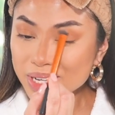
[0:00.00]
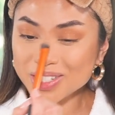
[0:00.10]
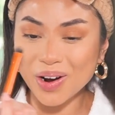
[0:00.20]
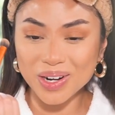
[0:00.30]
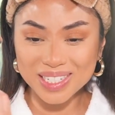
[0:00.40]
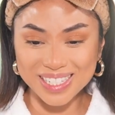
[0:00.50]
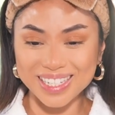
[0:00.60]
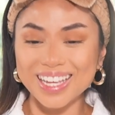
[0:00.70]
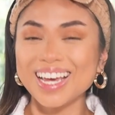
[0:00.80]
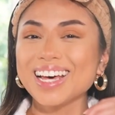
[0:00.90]
much hard
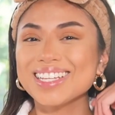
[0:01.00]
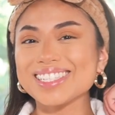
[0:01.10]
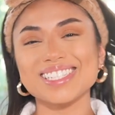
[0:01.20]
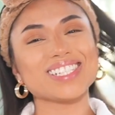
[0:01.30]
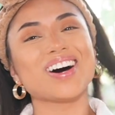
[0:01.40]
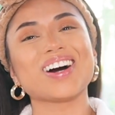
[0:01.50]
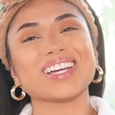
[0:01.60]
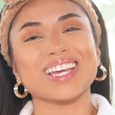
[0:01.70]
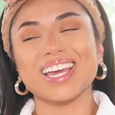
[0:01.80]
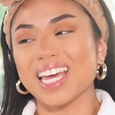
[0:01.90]
to, to
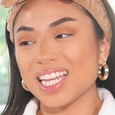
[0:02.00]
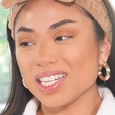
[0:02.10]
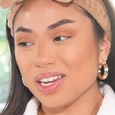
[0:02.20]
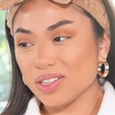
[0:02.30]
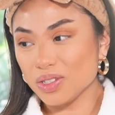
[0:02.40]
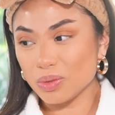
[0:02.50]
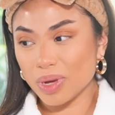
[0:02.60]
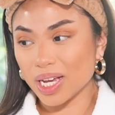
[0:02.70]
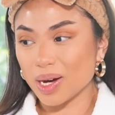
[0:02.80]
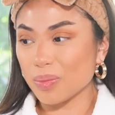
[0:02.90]
talk and do
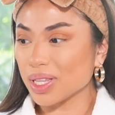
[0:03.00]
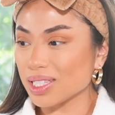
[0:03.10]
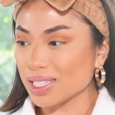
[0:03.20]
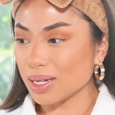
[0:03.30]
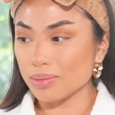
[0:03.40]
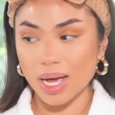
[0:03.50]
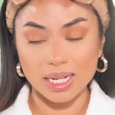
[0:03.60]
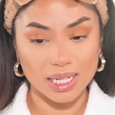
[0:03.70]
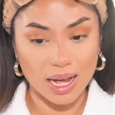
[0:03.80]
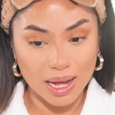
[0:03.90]
makeup at the same
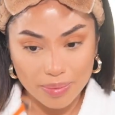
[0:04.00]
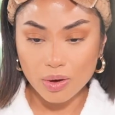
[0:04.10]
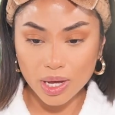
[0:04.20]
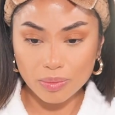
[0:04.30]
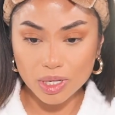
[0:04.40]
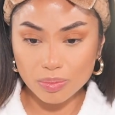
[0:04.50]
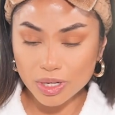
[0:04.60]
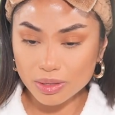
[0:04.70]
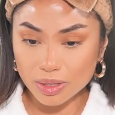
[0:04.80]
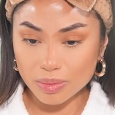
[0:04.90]
time. Okay, I'm gonna
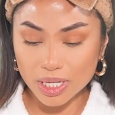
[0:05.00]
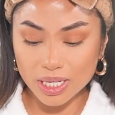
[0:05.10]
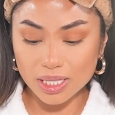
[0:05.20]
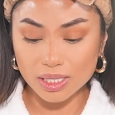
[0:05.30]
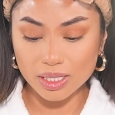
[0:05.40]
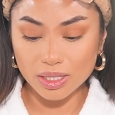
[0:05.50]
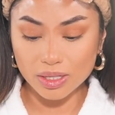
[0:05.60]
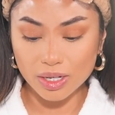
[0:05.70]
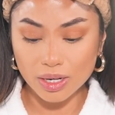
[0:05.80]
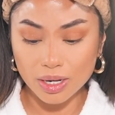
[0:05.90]
put a little bit of
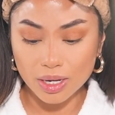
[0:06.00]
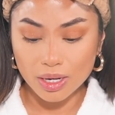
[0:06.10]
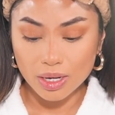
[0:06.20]
concealer